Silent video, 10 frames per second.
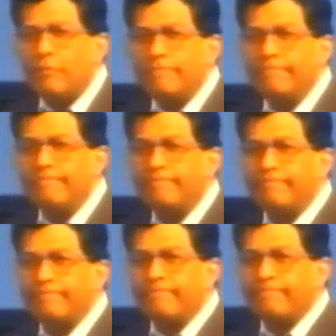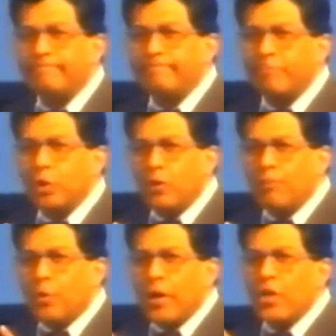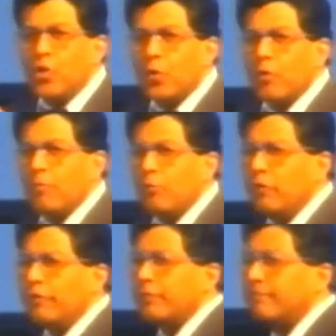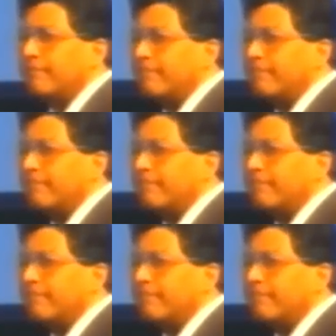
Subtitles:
them. Your prayers will remove them.